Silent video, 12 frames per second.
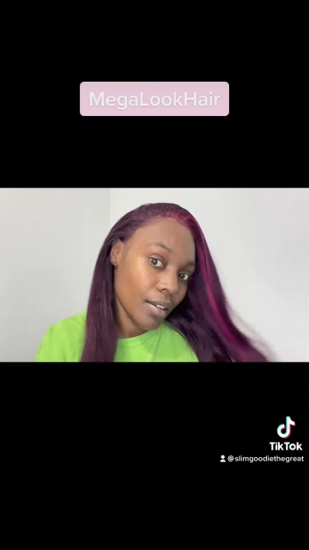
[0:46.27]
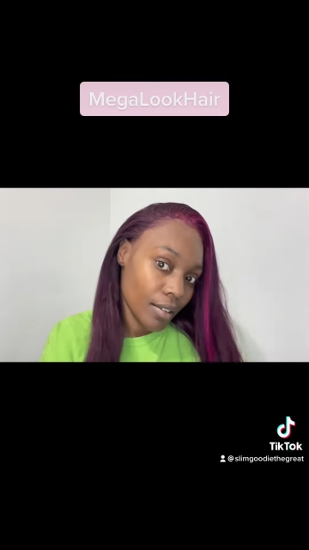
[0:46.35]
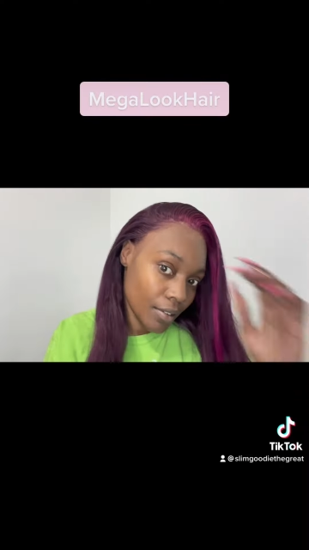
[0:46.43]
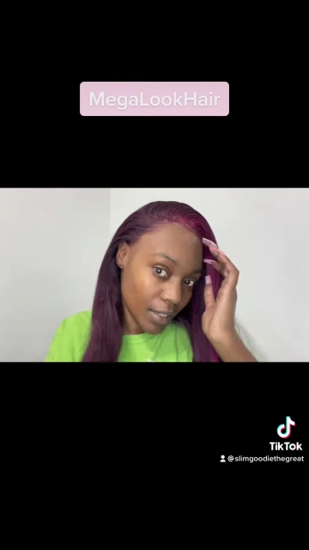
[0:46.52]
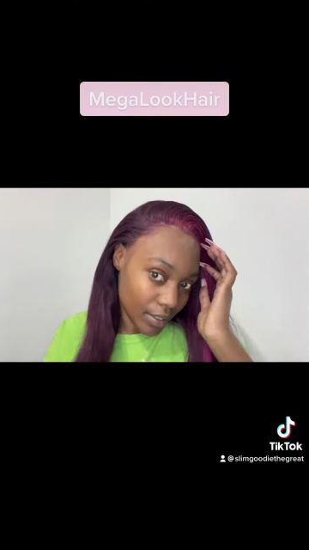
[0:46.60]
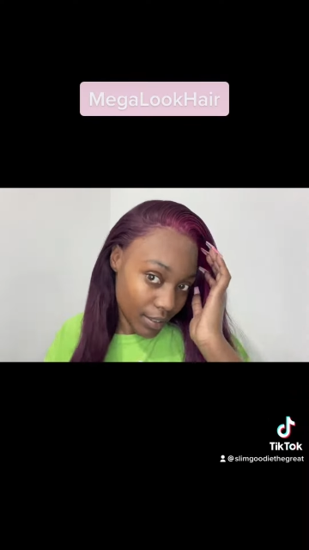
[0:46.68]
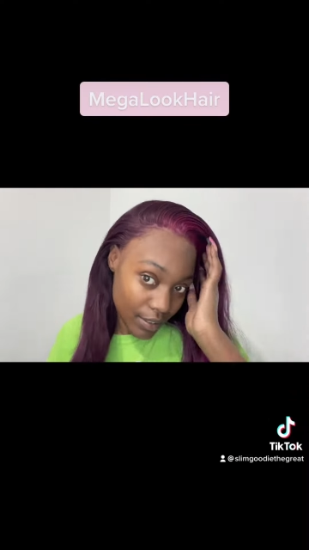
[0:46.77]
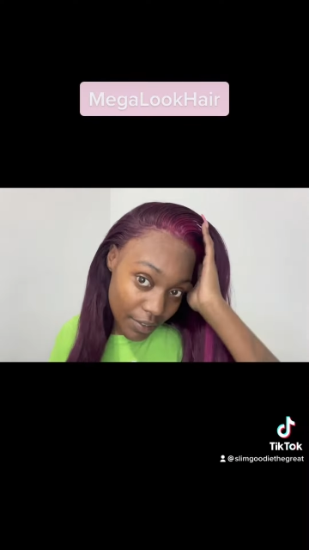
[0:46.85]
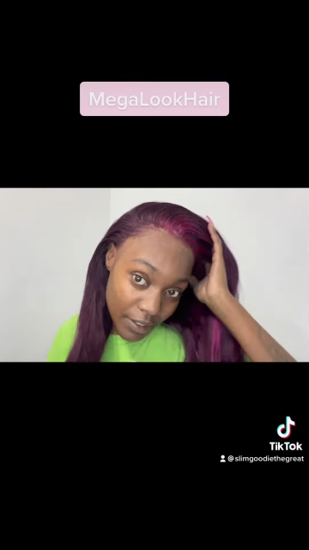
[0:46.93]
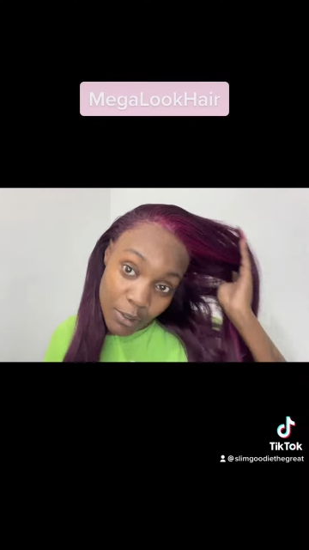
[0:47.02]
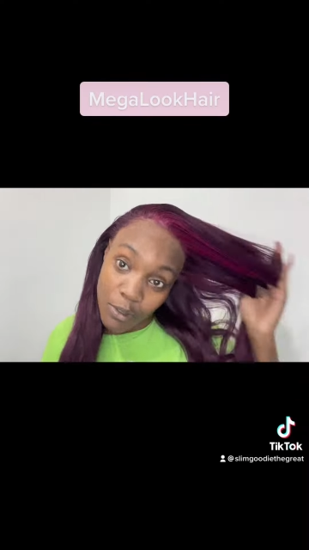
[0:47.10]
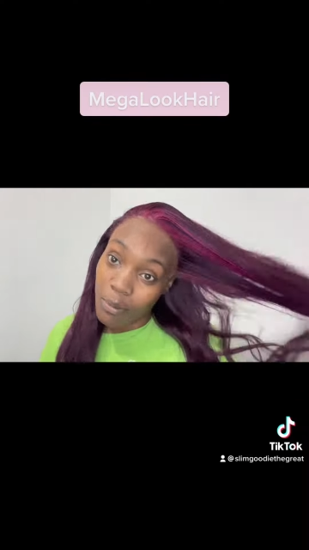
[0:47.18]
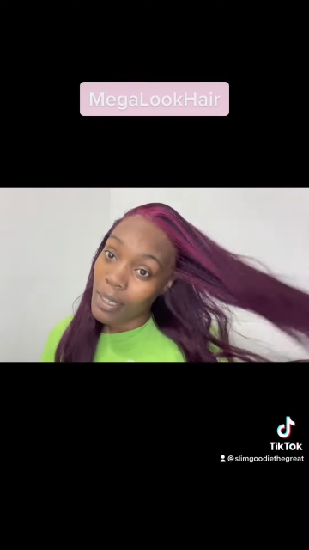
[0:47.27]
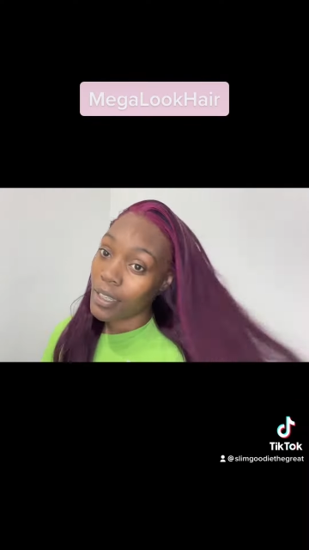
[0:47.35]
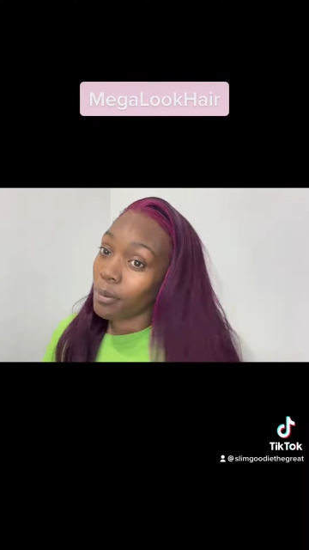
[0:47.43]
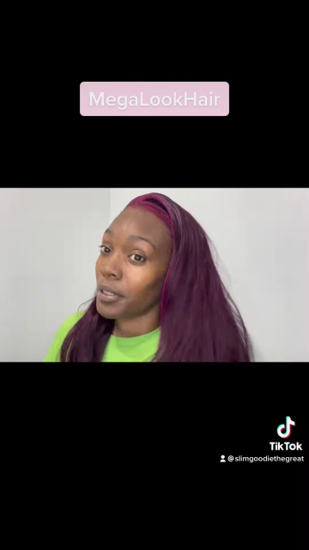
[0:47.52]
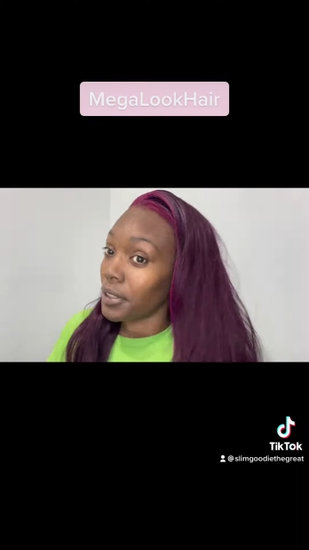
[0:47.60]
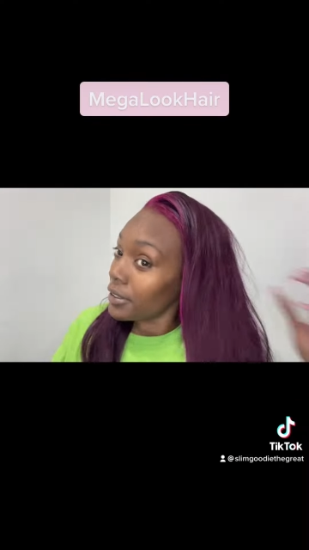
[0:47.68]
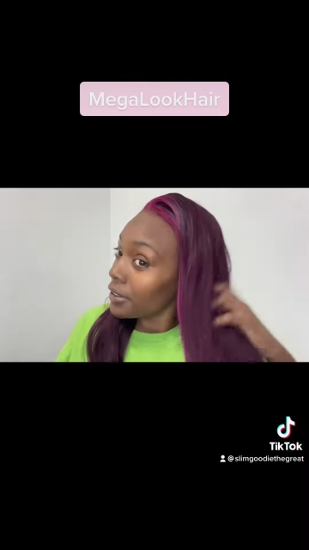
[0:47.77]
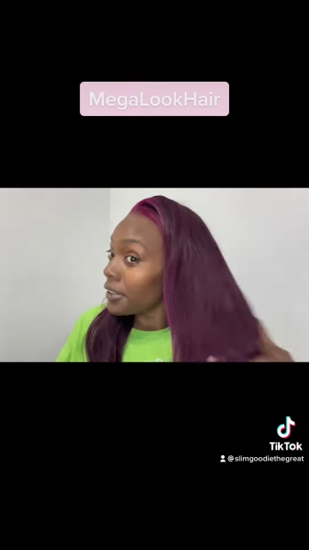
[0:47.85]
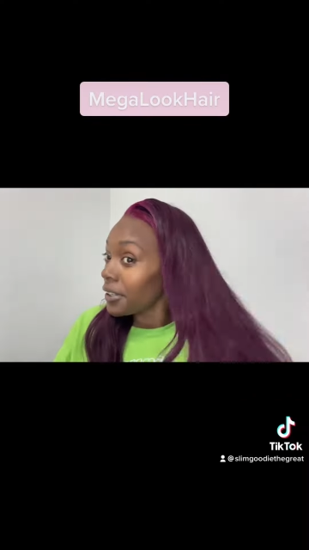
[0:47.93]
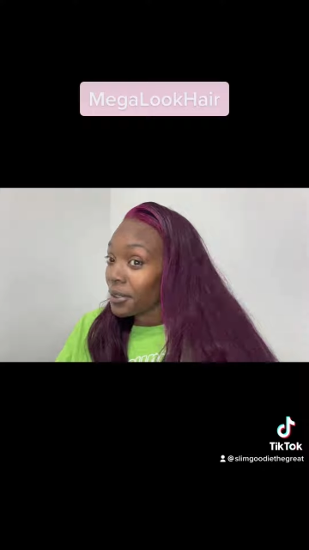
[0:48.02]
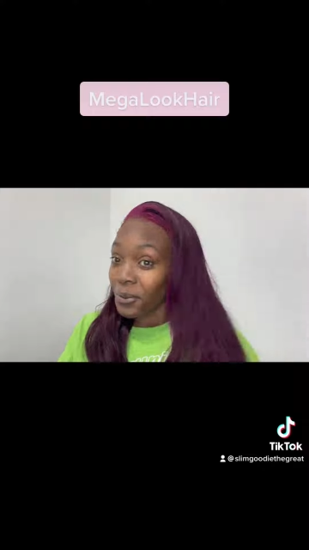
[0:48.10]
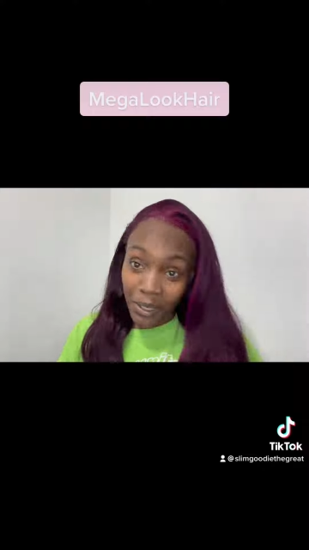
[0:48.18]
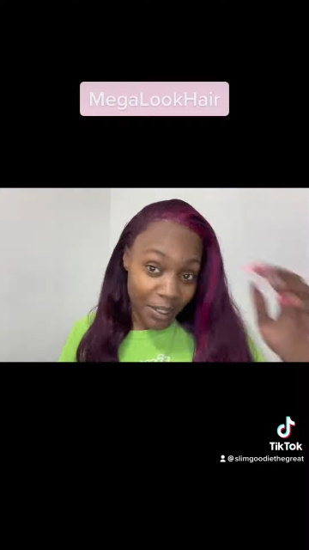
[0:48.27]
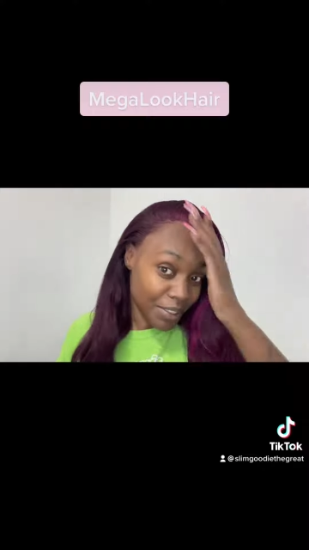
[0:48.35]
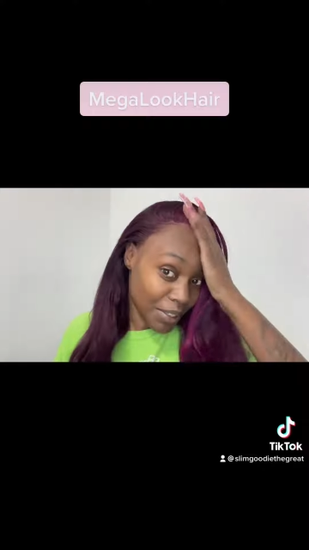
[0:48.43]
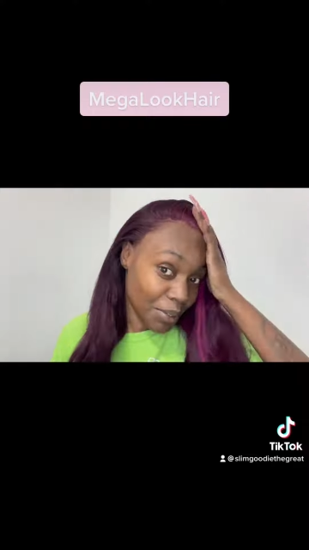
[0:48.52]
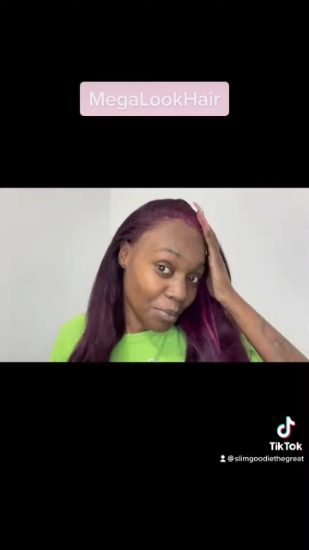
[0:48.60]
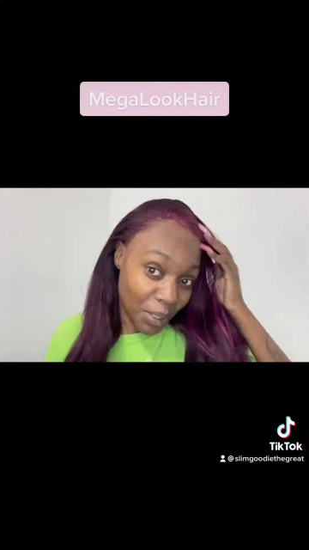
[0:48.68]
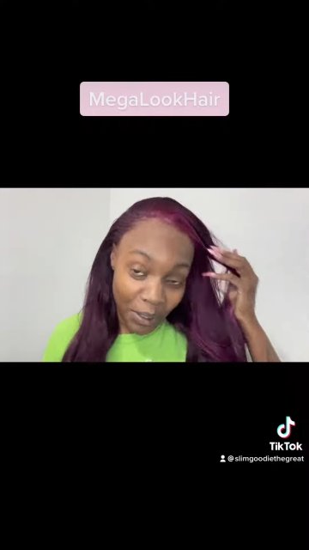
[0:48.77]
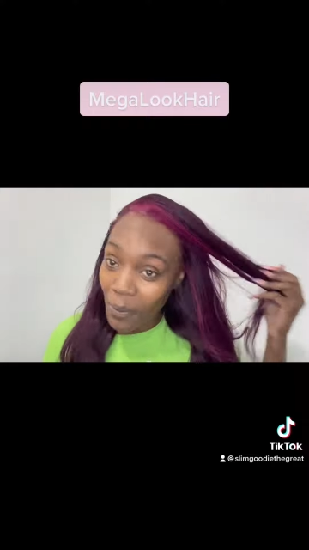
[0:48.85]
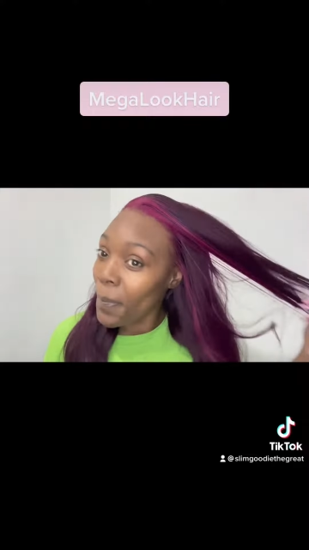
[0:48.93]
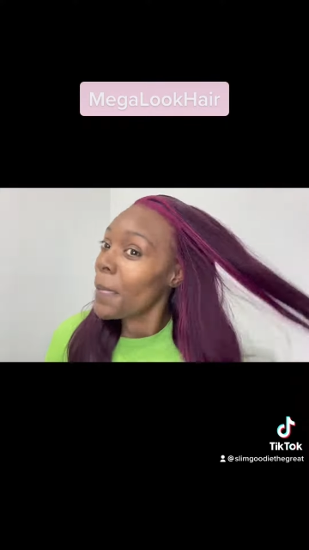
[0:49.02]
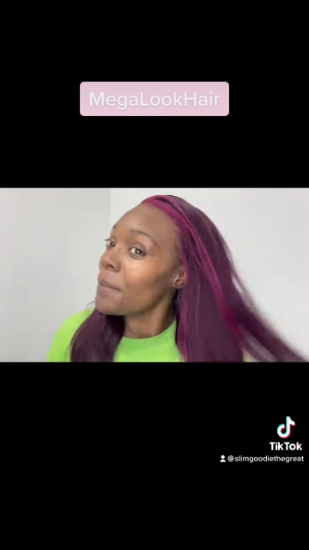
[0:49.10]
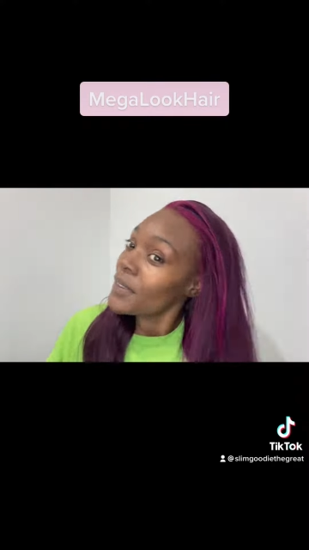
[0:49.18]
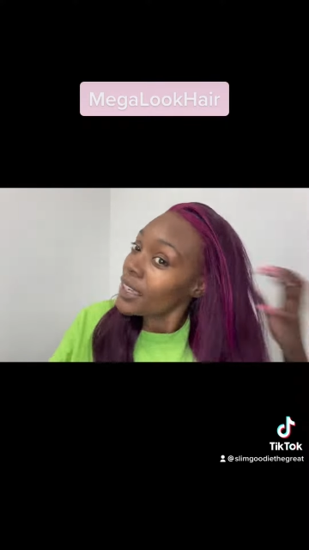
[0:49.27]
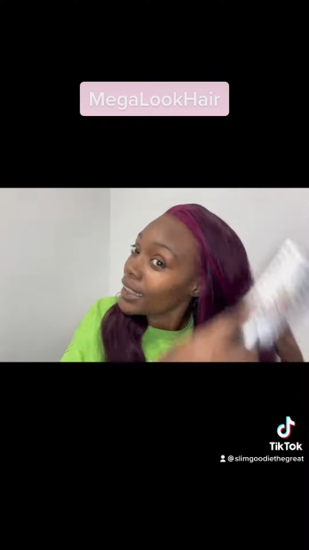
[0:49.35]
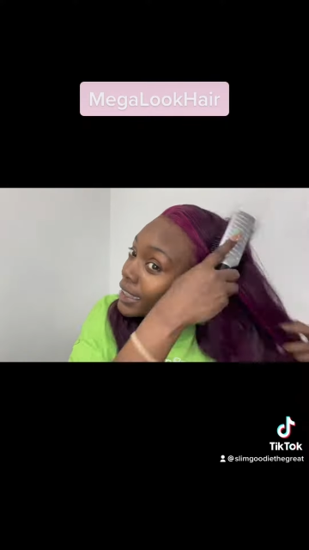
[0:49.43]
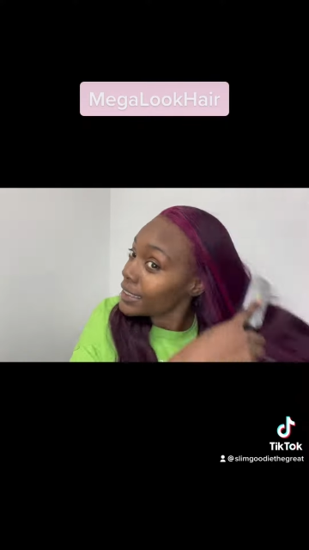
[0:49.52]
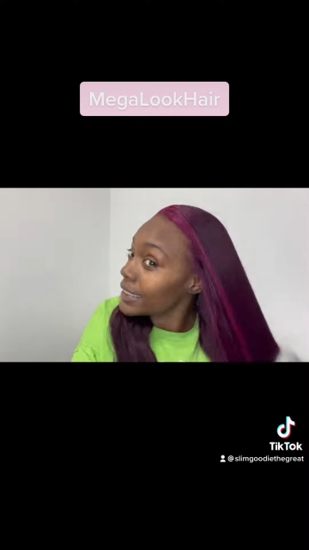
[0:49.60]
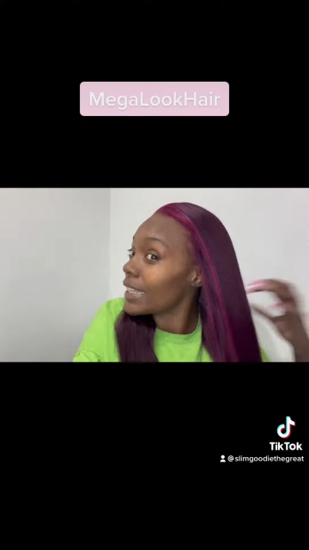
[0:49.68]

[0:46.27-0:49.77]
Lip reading: So now I'm just playing around with it, running my fingers through it,